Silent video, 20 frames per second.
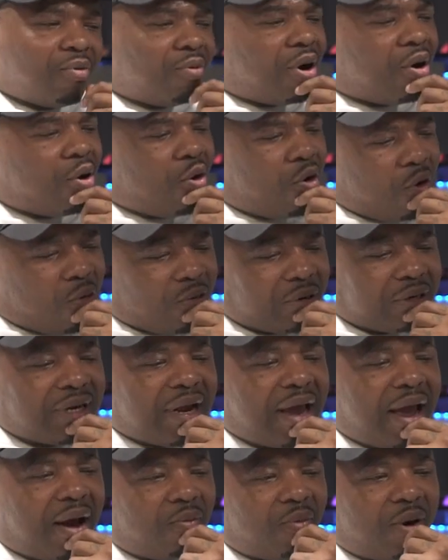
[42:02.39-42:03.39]
whoa, what's
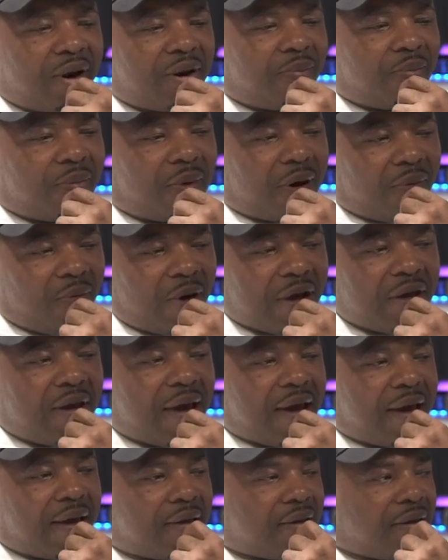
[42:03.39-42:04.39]
down with it, bro? Where you
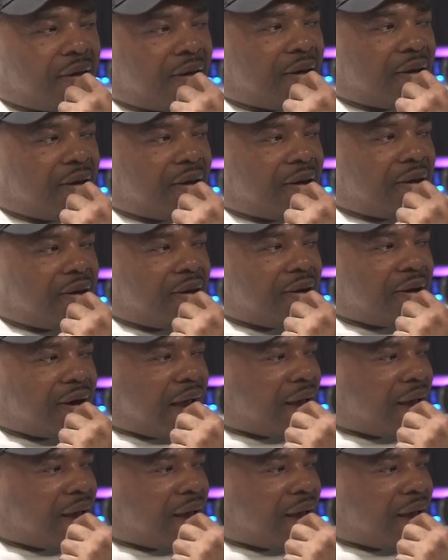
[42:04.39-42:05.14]
at?